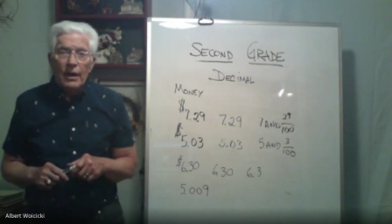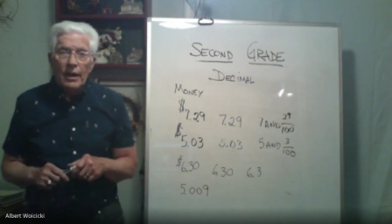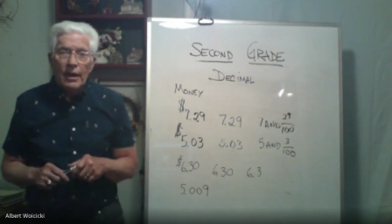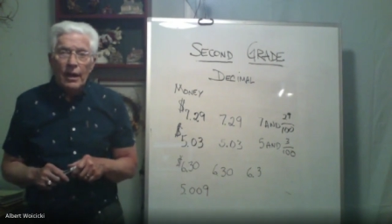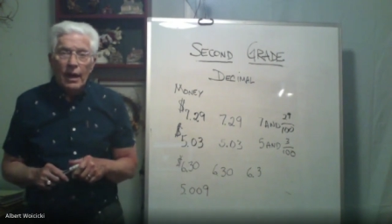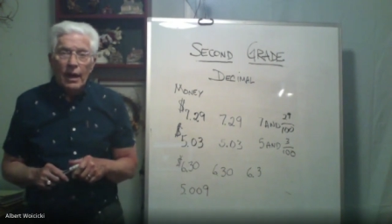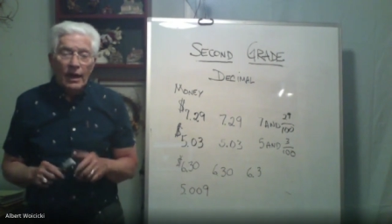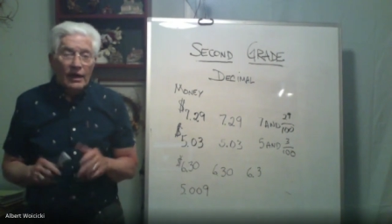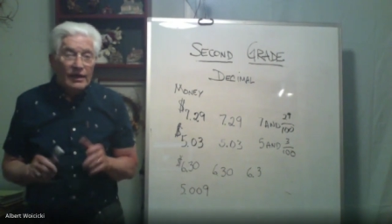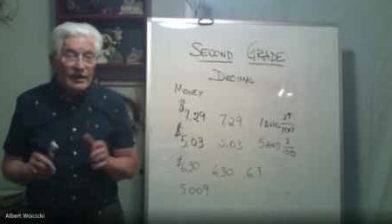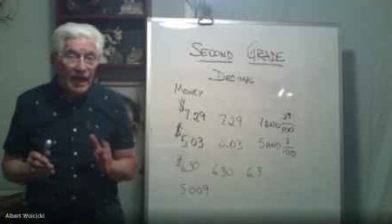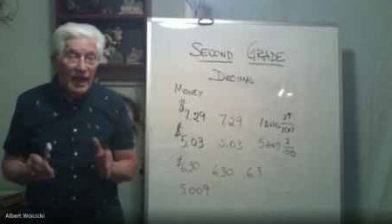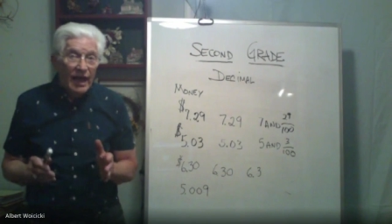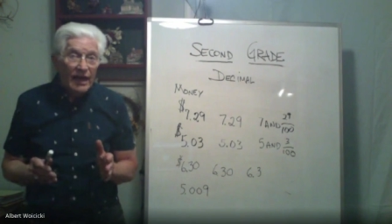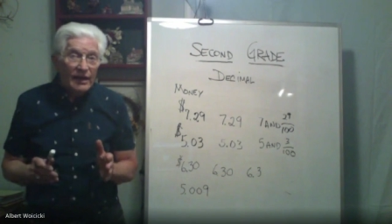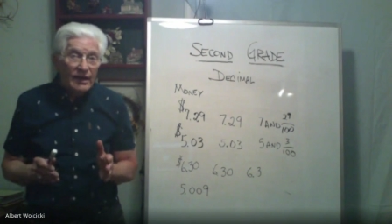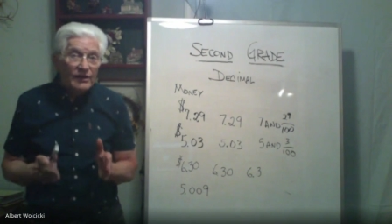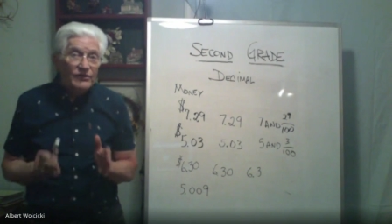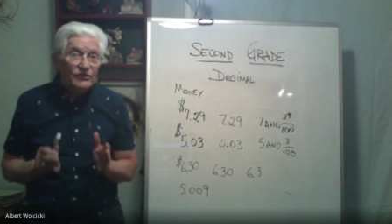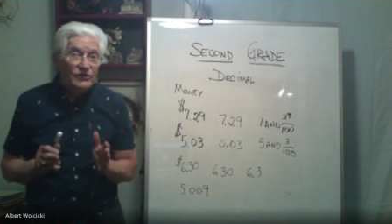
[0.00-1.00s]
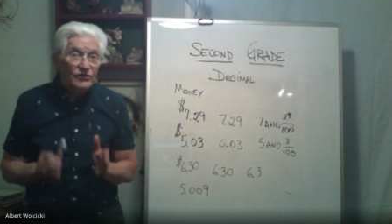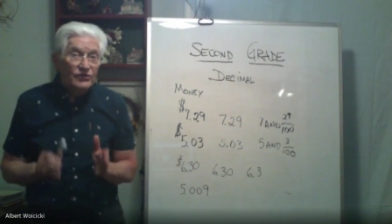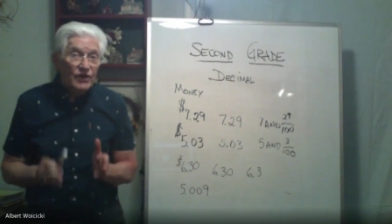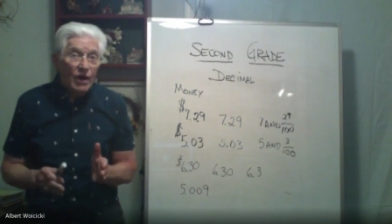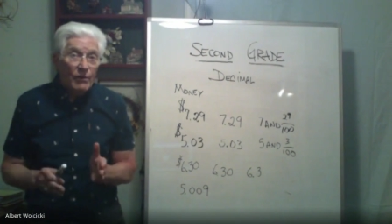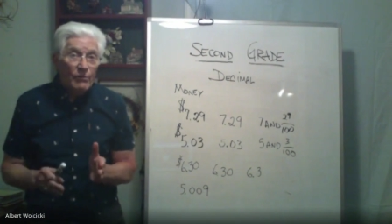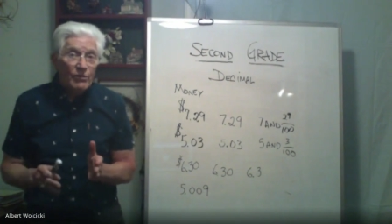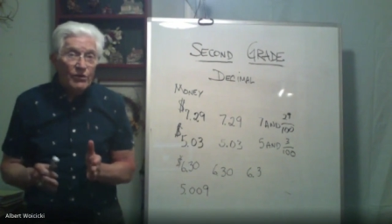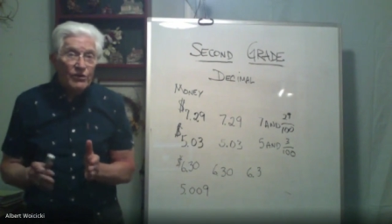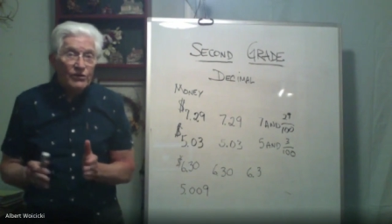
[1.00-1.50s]
Again, it's
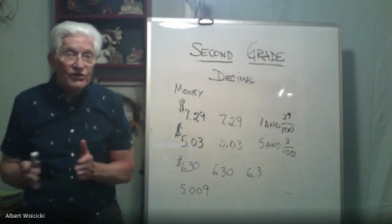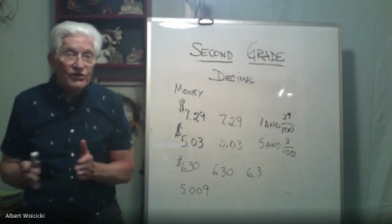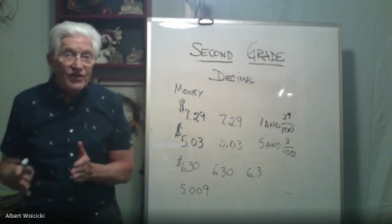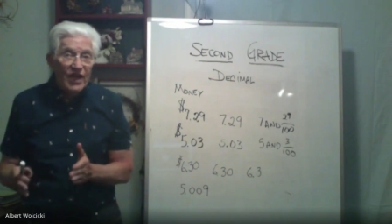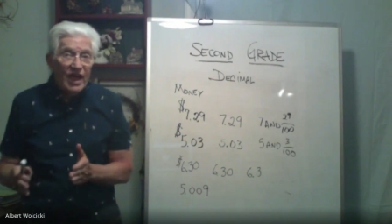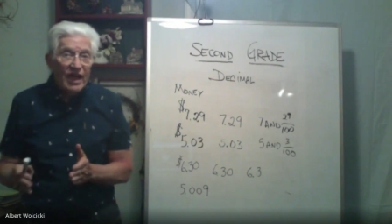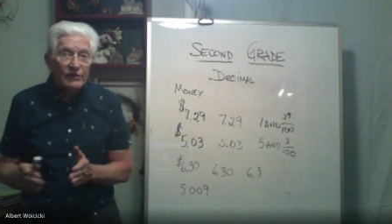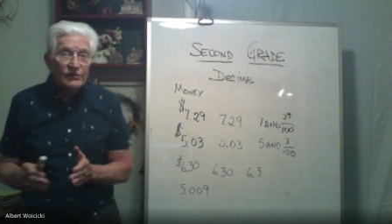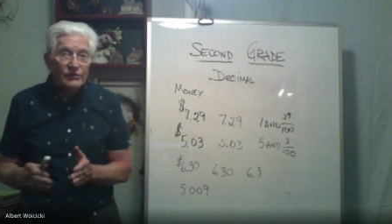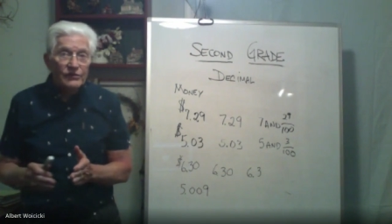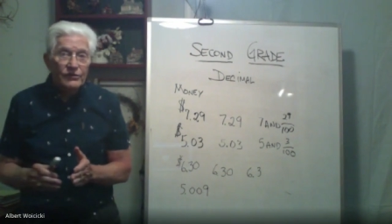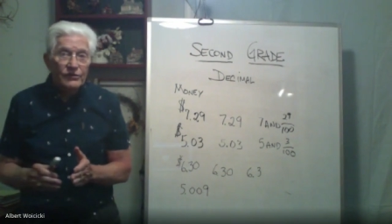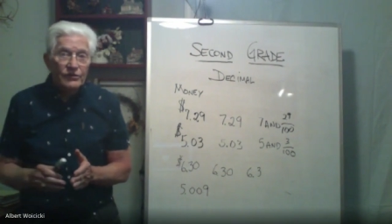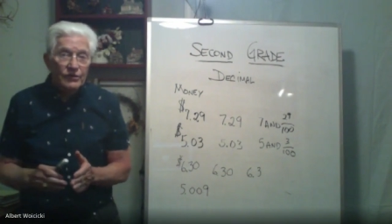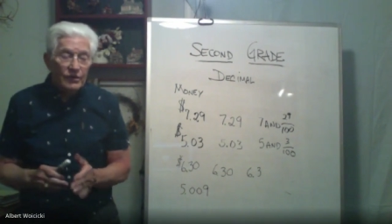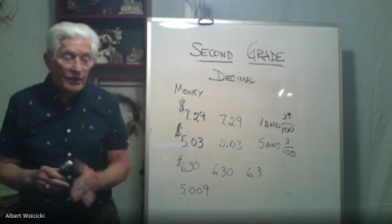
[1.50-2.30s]
number sense.